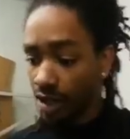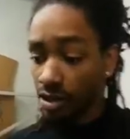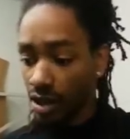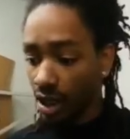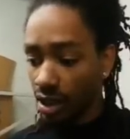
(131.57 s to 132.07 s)
and
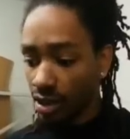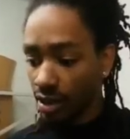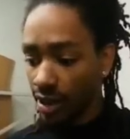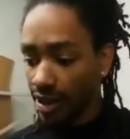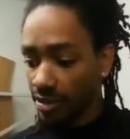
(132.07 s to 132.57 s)
interlock,
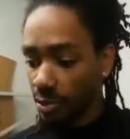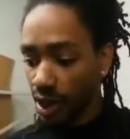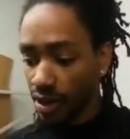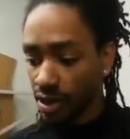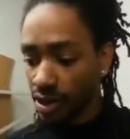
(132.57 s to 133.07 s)
it's
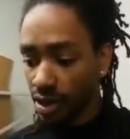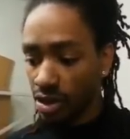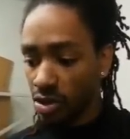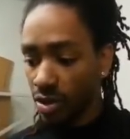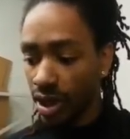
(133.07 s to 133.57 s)
best
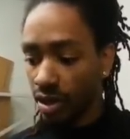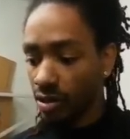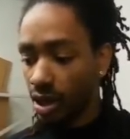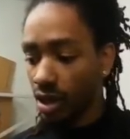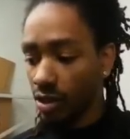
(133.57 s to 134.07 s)
to
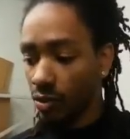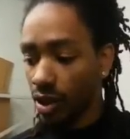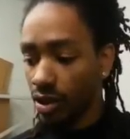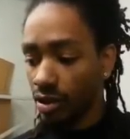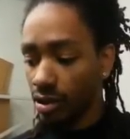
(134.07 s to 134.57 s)
interlock
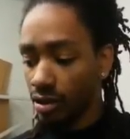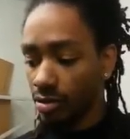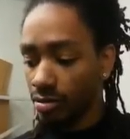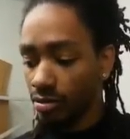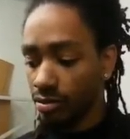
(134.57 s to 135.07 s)
when
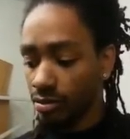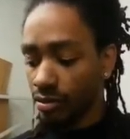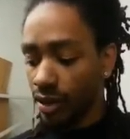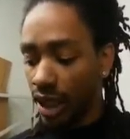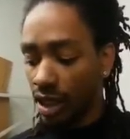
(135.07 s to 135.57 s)

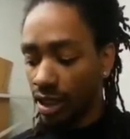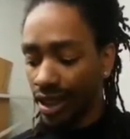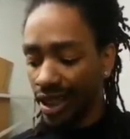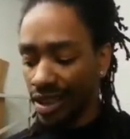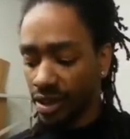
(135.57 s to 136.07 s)
they at
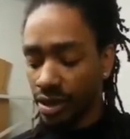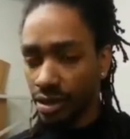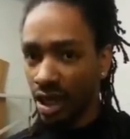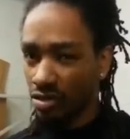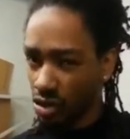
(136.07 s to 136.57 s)
least
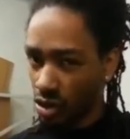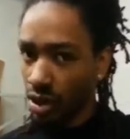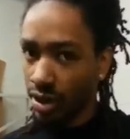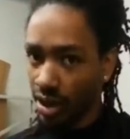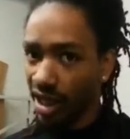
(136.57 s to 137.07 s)
have
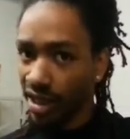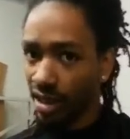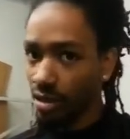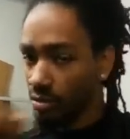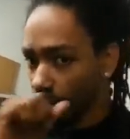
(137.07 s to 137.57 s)
started
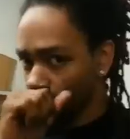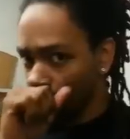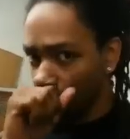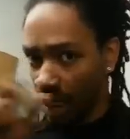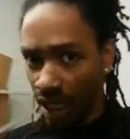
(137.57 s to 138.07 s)
locking
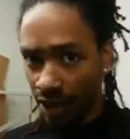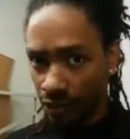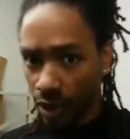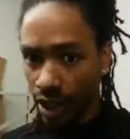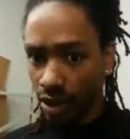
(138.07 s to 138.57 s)

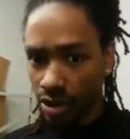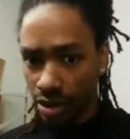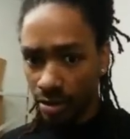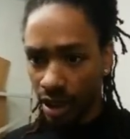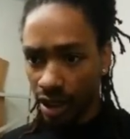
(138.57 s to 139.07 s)
halfway or
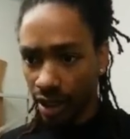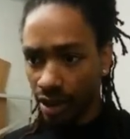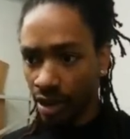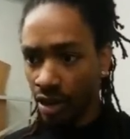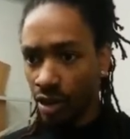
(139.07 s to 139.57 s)
something like that,
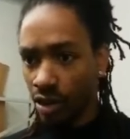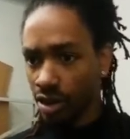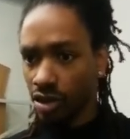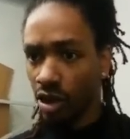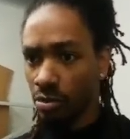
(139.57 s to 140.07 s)
or they
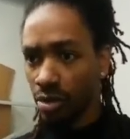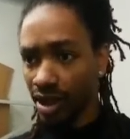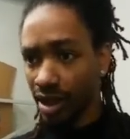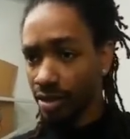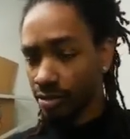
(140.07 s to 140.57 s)
started
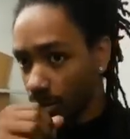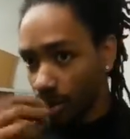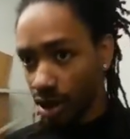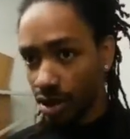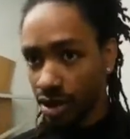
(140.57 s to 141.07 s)
budding,
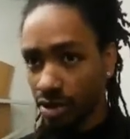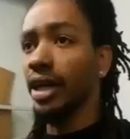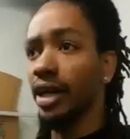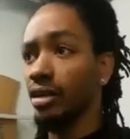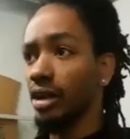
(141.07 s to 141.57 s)
because
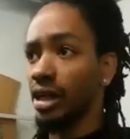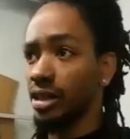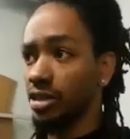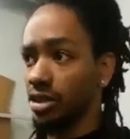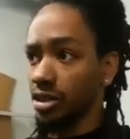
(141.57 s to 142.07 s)
interlocking
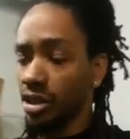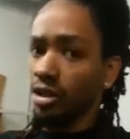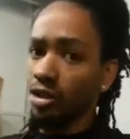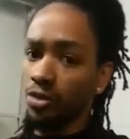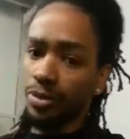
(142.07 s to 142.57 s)
is just
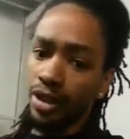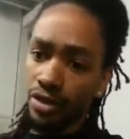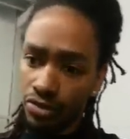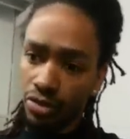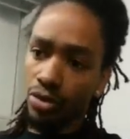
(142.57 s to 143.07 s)
looping it
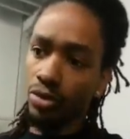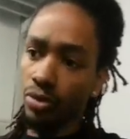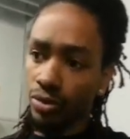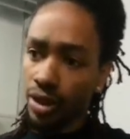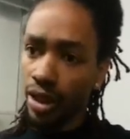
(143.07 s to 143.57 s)

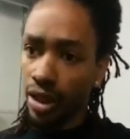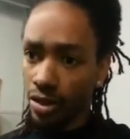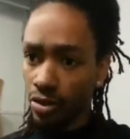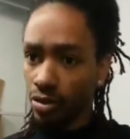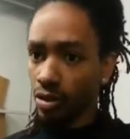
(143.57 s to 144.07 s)
through the
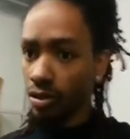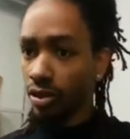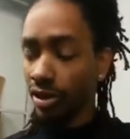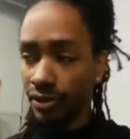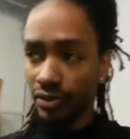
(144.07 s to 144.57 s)
new growth.
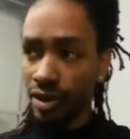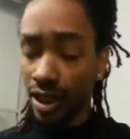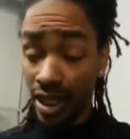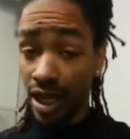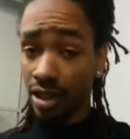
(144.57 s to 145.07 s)
If your
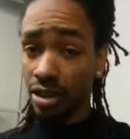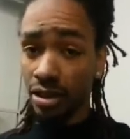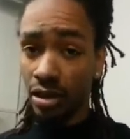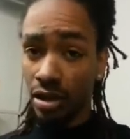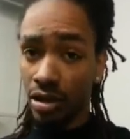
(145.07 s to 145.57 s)
locks
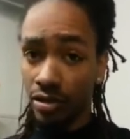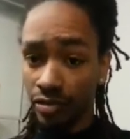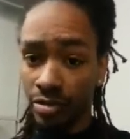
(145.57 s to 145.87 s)
are